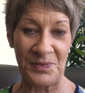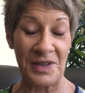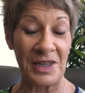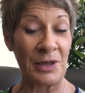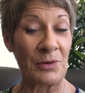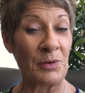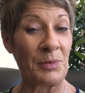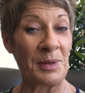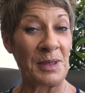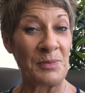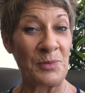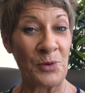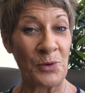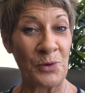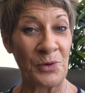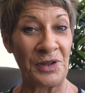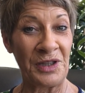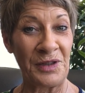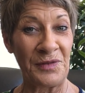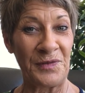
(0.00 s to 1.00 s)
There will be
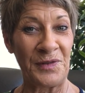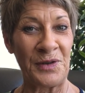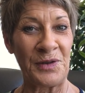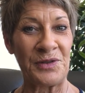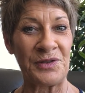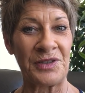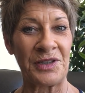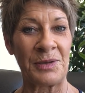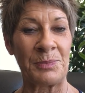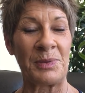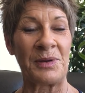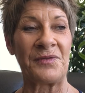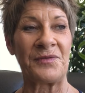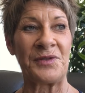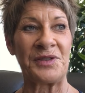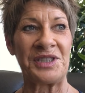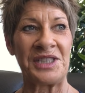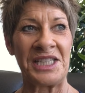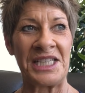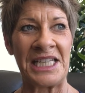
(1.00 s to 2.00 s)
more in the future, but
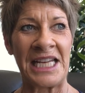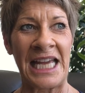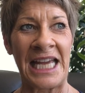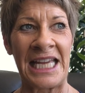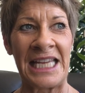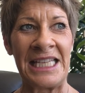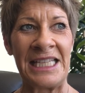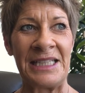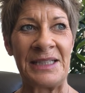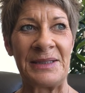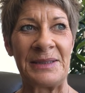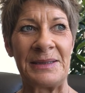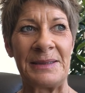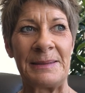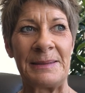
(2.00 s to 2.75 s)
for today,